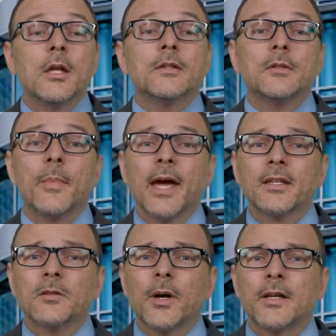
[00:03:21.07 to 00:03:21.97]
to
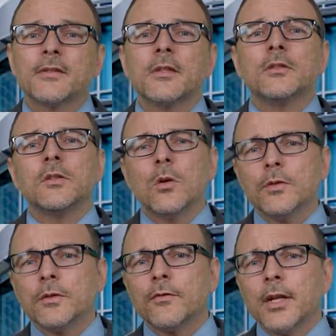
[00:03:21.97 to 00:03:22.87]
maximize the
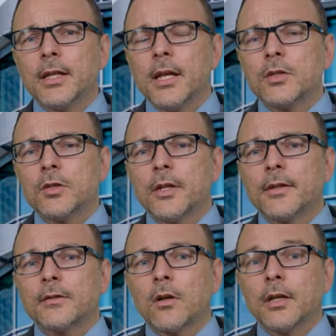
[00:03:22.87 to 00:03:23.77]
dose of radiation at
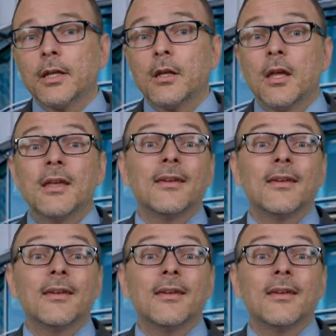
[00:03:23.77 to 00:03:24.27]
the target